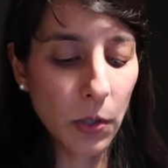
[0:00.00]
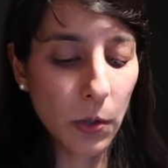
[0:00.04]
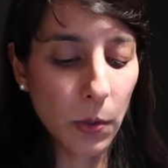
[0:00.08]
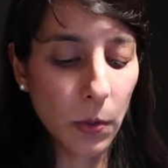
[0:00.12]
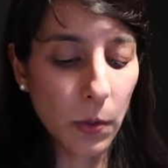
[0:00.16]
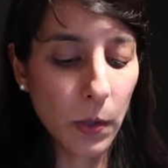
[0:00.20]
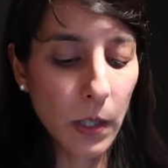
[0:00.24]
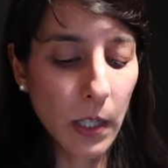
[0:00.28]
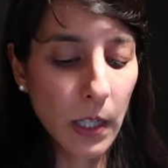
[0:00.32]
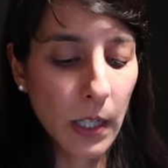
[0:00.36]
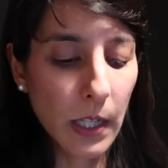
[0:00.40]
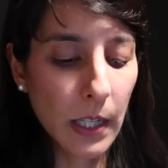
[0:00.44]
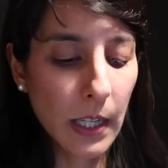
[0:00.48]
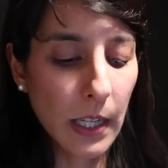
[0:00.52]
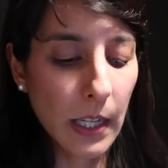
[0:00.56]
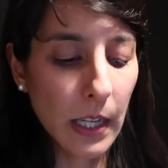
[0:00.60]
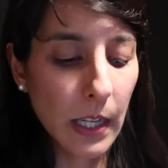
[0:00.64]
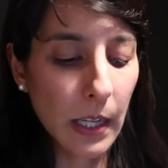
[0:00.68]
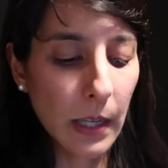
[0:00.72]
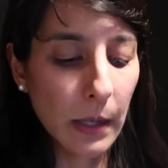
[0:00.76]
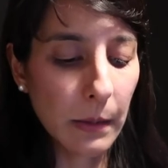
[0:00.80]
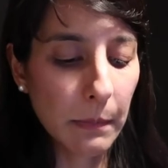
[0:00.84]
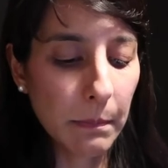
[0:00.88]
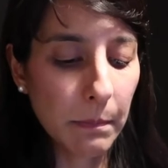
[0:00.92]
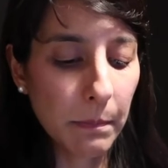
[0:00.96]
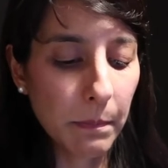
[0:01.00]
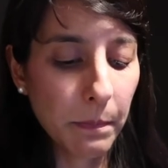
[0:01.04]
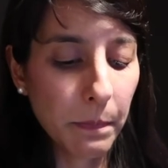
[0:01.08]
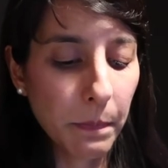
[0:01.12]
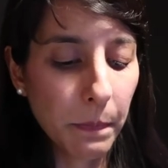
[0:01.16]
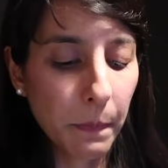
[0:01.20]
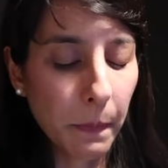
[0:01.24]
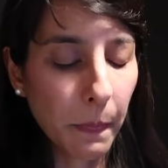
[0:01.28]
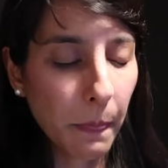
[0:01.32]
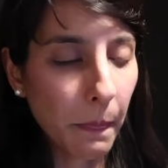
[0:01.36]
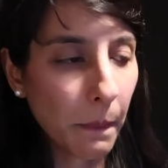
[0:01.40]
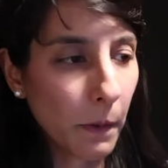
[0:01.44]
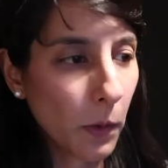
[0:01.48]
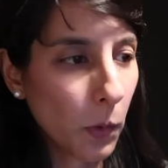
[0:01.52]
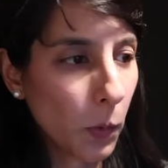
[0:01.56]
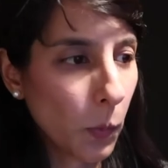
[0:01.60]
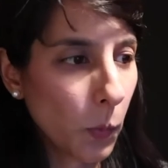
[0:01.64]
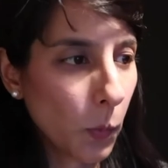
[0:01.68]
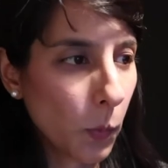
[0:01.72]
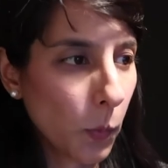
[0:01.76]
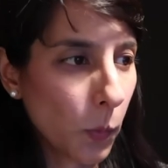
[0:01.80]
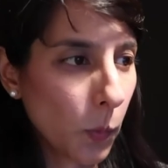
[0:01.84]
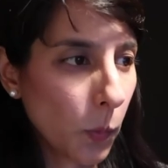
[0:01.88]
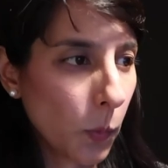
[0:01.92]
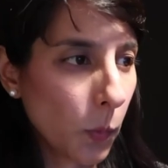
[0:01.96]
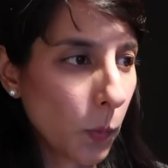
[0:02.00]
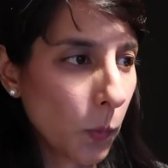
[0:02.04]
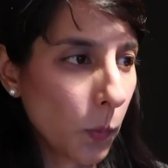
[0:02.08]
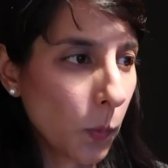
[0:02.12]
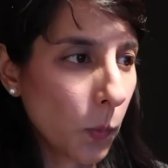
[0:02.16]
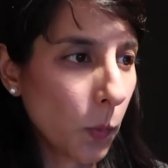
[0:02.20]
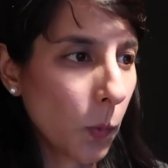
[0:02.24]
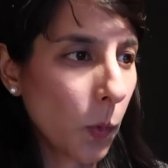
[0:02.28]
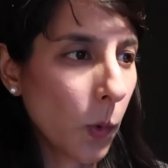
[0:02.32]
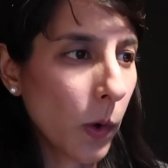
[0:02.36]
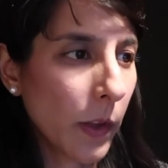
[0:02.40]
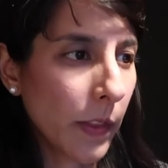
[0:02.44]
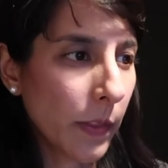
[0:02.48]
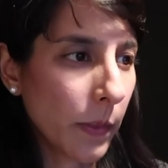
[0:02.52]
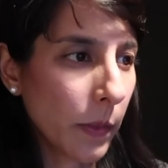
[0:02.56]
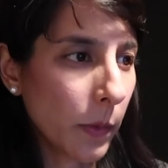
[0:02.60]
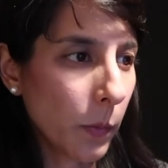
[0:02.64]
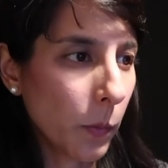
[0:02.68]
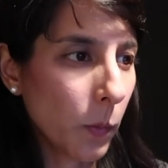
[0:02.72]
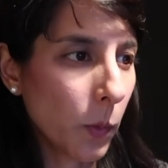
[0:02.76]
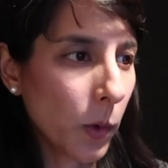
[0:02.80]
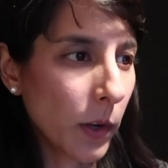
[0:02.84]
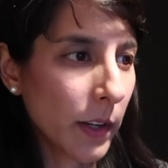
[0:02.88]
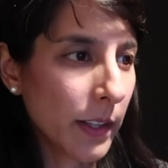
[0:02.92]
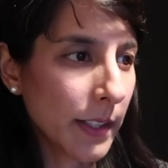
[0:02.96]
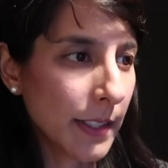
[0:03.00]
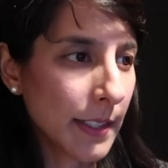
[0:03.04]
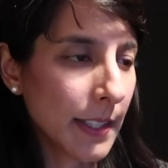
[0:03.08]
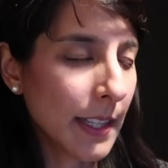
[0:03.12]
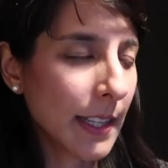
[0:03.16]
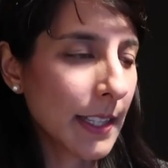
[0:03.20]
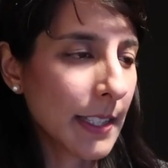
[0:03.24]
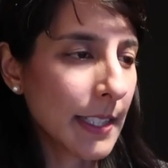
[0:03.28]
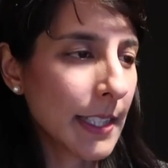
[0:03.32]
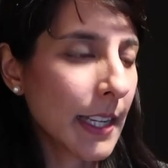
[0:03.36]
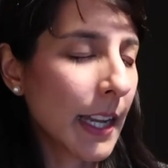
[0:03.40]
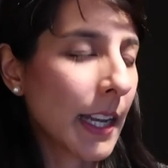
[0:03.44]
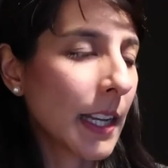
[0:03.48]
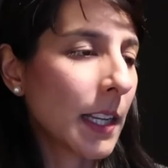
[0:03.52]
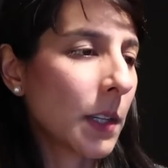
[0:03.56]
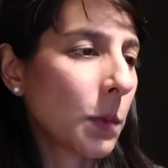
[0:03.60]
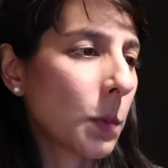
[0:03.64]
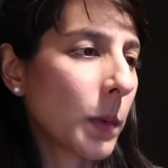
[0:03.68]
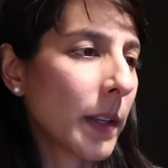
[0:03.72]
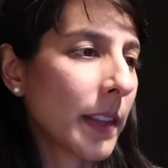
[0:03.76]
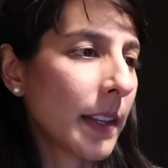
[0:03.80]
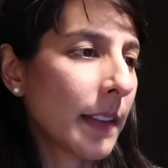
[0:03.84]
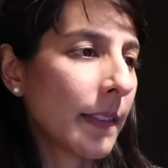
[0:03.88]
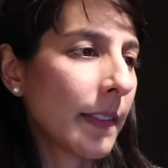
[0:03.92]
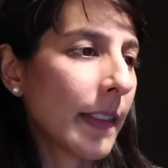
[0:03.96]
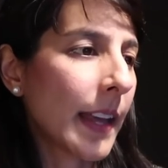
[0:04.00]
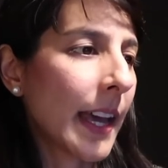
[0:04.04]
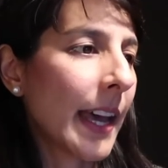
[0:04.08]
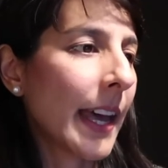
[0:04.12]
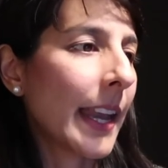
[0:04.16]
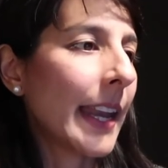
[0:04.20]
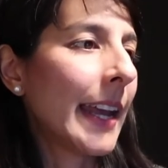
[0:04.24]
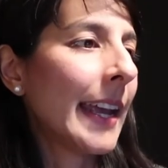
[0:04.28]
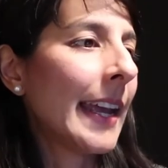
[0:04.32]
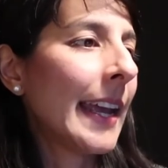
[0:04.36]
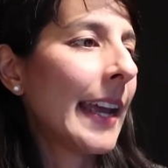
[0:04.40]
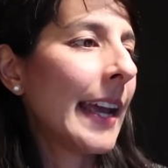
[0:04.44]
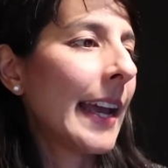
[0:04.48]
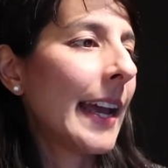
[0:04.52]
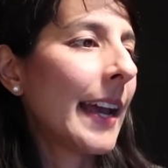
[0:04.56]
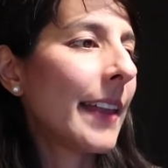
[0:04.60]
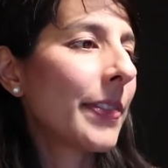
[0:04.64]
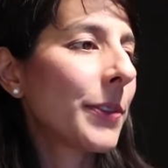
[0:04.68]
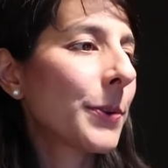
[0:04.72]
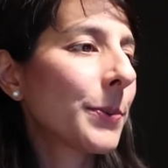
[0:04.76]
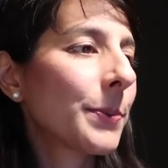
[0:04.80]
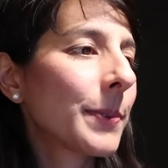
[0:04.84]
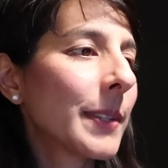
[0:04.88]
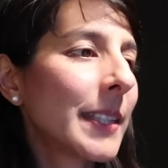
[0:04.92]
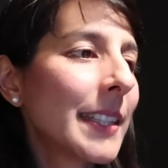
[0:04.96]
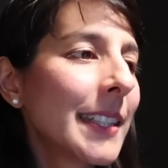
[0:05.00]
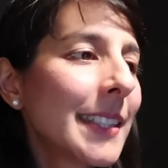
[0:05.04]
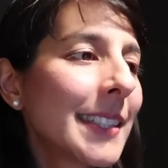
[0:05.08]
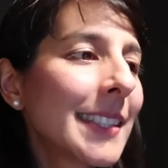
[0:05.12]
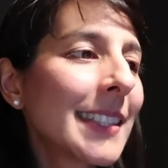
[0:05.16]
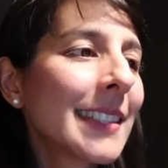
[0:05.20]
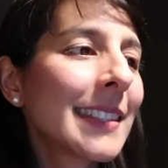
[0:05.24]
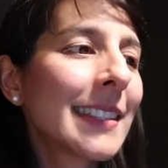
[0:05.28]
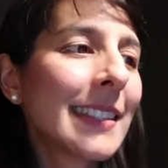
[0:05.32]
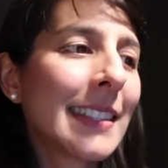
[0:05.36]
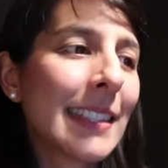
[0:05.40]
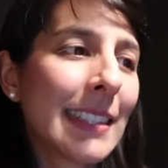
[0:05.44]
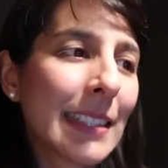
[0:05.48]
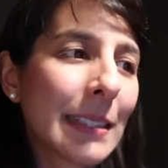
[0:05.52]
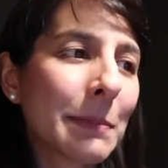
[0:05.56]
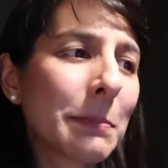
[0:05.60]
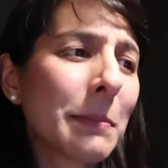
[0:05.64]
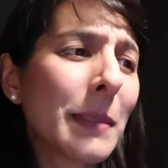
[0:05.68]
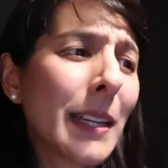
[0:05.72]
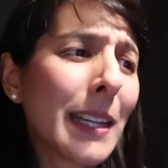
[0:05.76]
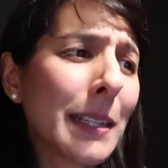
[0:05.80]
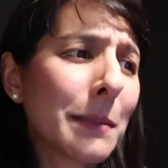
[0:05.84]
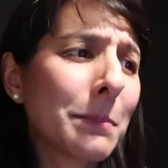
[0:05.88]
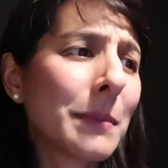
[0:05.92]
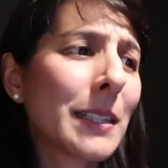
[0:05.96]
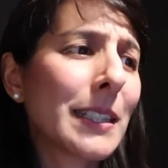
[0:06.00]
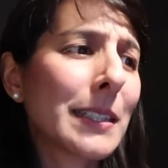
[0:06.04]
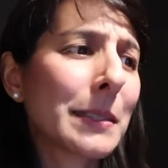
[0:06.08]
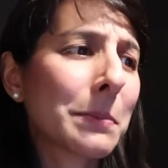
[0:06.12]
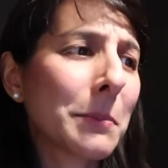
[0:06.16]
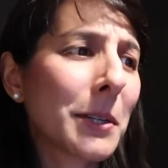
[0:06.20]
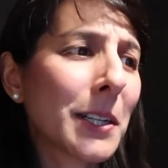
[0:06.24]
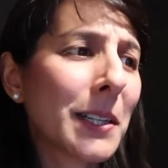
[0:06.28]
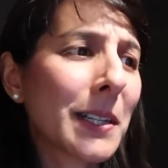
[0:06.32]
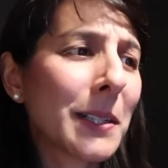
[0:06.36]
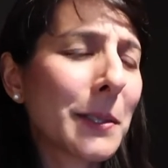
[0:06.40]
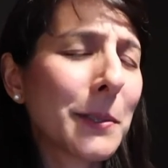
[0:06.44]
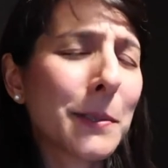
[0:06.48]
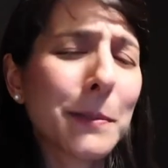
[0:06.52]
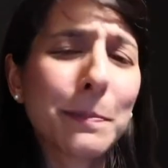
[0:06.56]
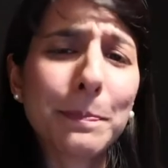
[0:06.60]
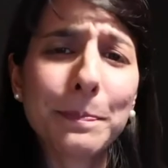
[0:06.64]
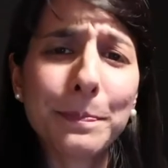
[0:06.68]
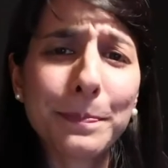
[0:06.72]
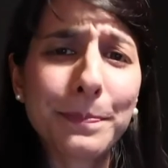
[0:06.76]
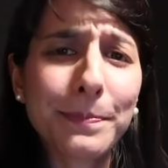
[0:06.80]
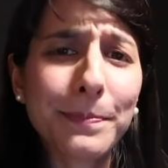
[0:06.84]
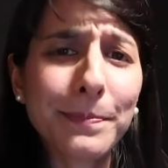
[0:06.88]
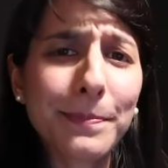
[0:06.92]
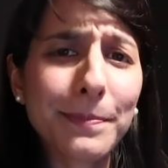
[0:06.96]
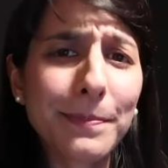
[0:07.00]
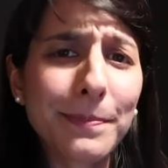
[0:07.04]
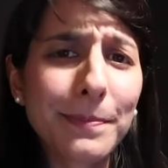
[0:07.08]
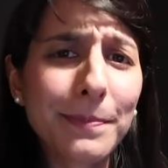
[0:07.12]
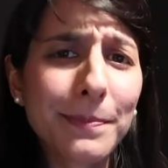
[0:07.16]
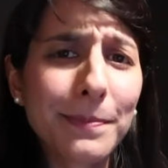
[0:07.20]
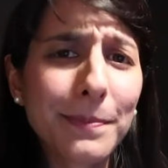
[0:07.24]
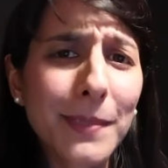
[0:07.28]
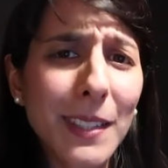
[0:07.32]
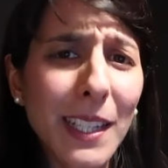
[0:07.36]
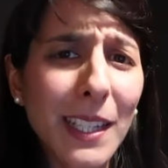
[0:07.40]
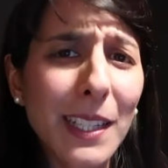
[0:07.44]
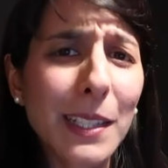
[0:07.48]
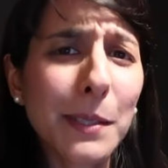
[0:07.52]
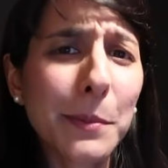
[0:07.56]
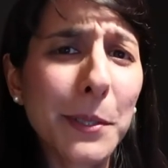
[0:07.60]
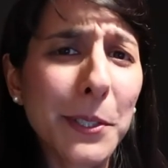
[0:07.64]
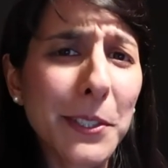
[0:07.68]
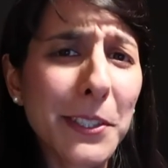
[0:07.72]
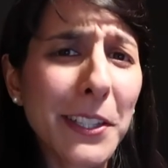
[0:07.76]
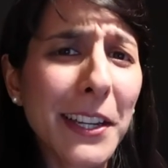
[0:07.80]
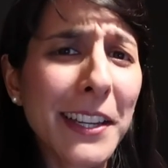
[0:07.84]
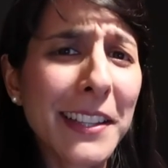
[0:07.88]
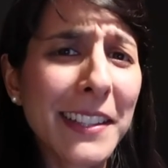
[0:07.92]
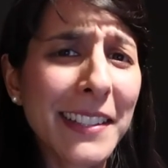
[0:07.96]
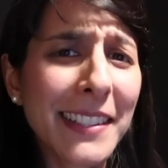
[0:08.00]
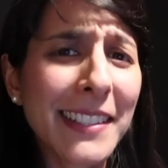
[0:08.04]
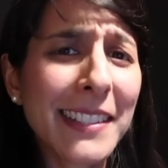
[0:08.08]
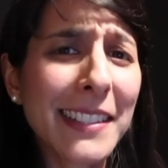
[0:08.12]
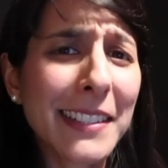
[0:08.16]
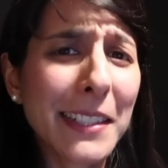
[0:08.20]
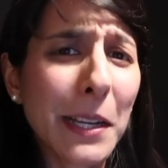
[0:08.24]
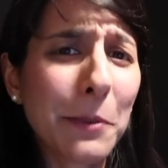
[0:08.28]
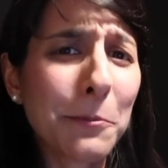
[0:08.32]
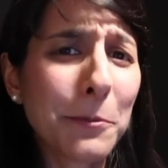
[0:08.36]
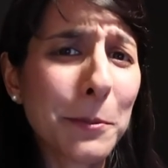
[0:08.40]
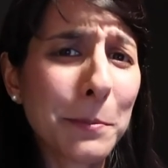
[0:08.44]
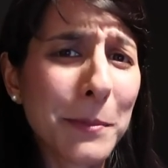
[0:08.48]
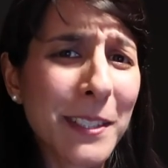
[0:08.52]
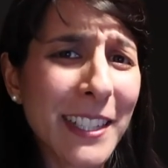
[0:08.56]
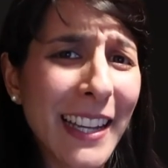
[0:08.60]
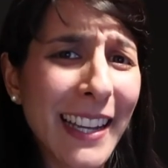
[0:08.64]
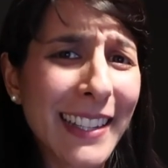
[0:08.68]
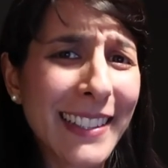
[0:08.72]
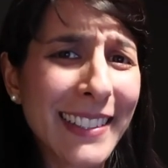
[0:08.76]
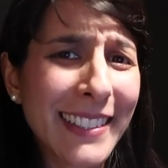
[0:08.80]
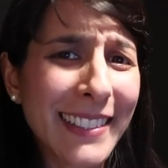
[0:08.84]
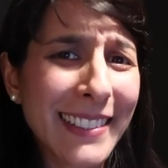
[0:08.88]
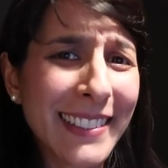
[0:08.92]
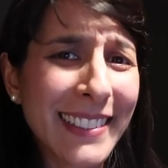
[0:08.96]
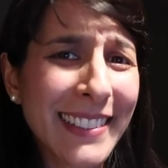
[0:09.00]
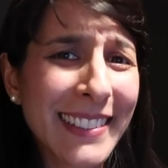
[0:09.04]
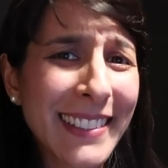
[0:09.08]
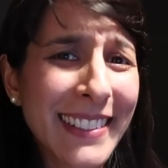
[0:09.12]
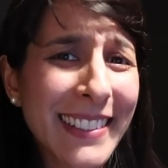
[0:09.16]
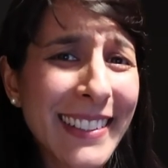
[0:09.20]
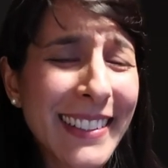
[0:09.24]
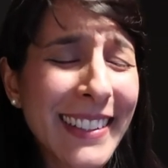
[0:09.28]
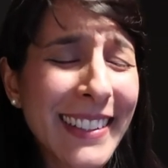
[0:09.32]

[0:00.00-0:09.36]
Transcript: you. Um, what what is contained within that. And the reason this made me smile is because I think this has come from Saturn.